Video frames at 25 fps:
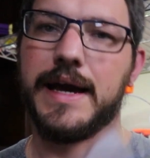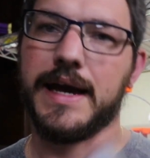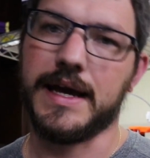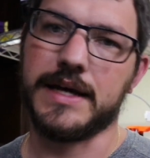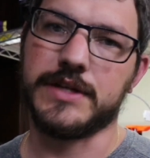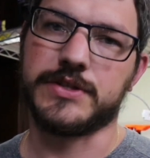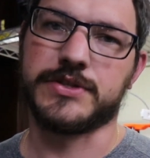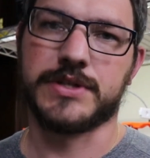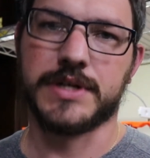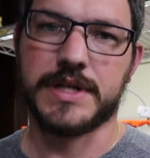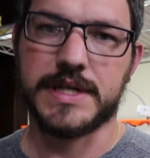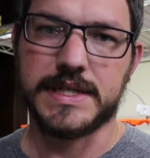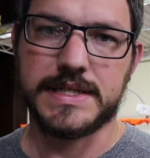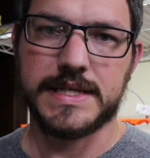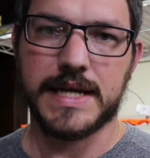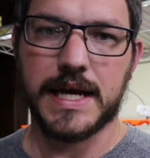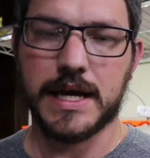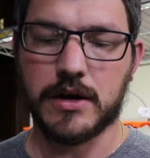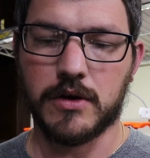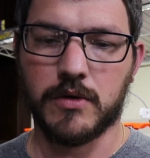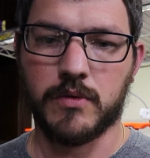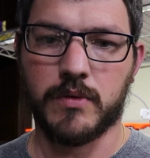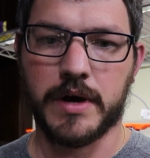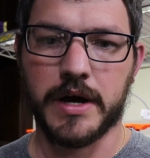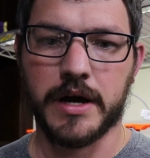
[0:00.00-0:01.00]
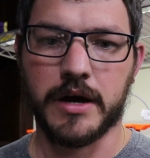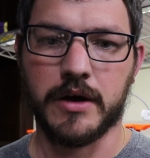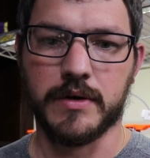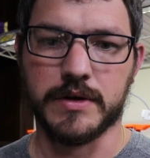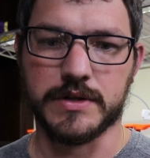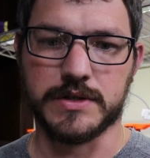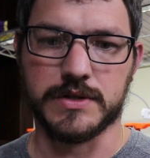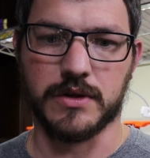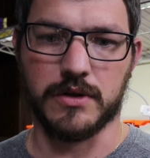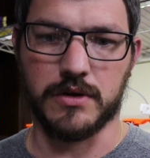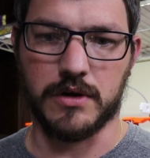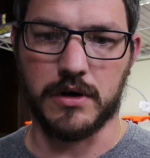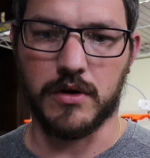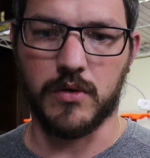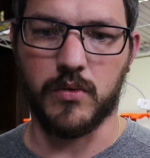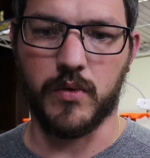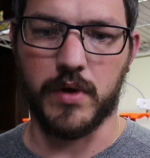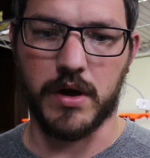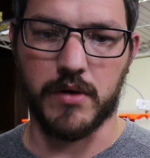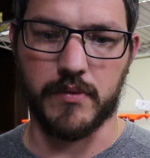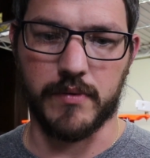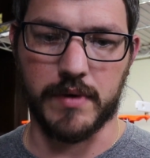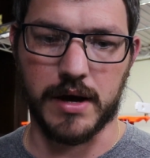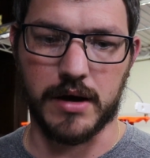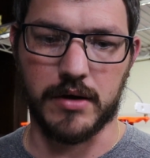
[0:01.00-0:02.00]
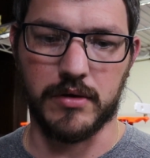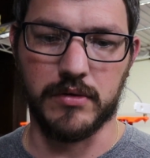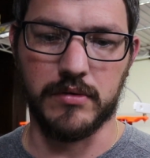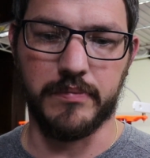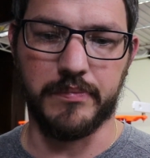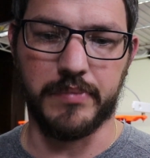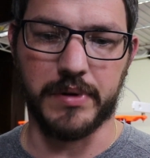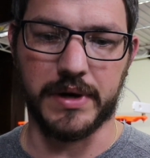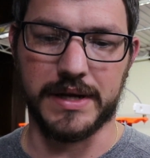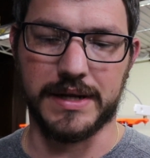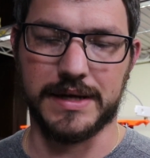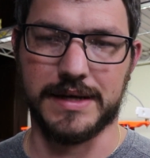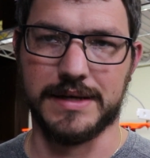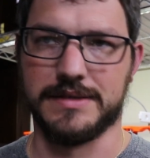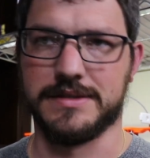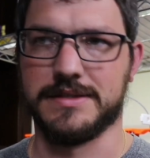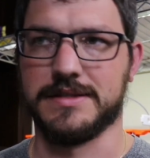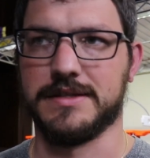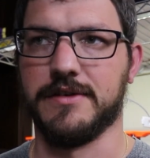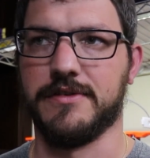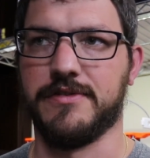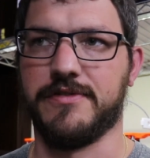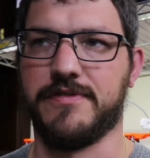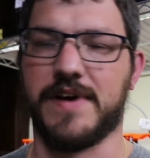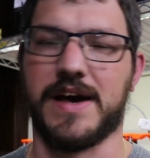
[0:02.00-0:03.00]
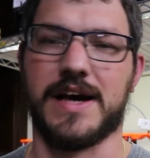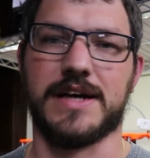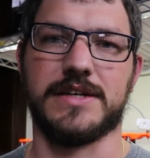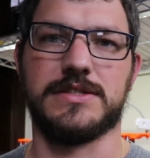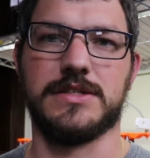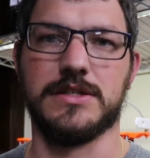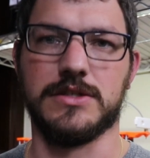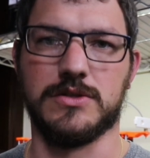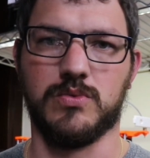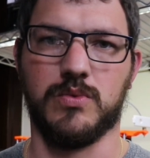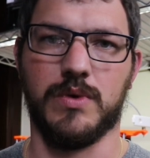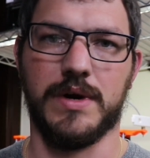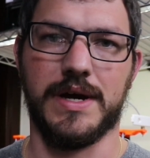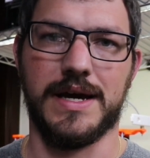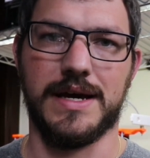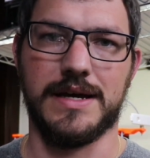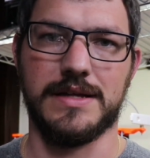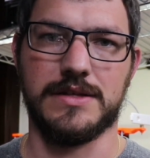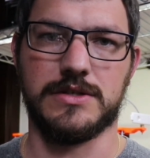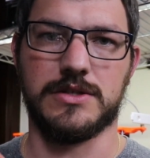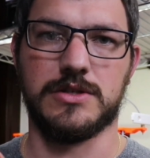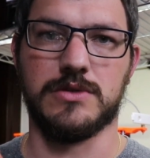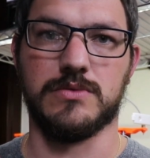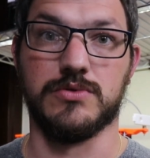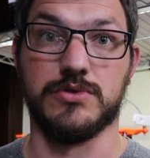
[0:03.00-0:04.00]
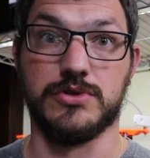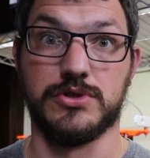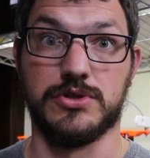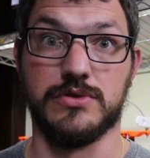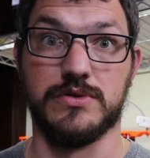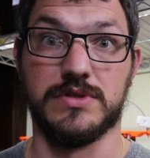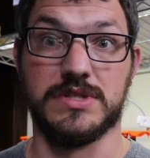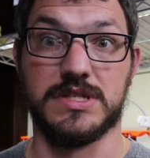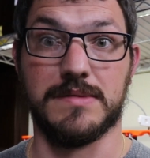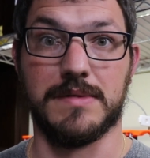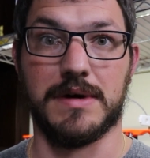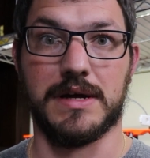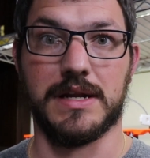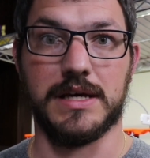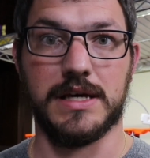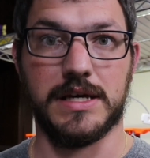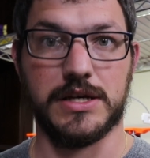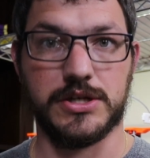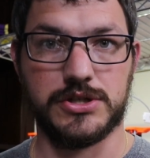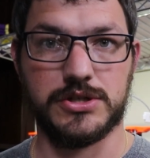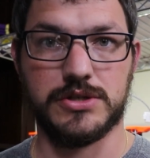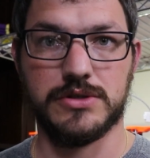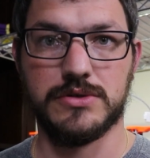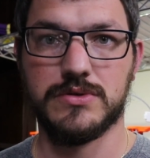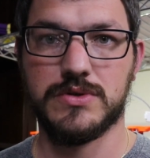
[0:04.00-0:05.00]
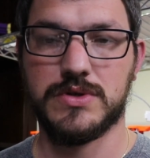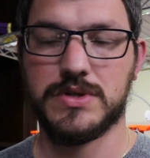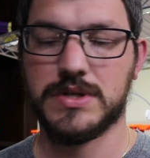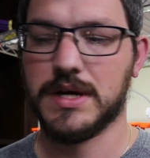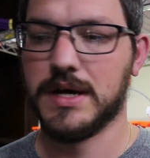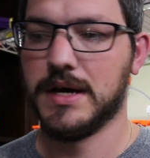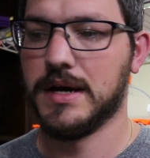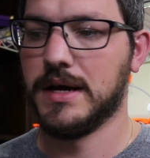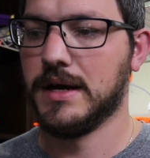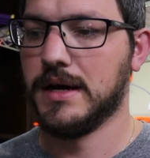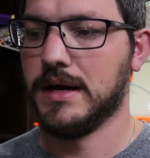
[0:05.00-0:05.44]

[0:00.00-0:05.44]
It's going to take a while, it's a long way around, but it's the fastest way to reduce the amount of issues.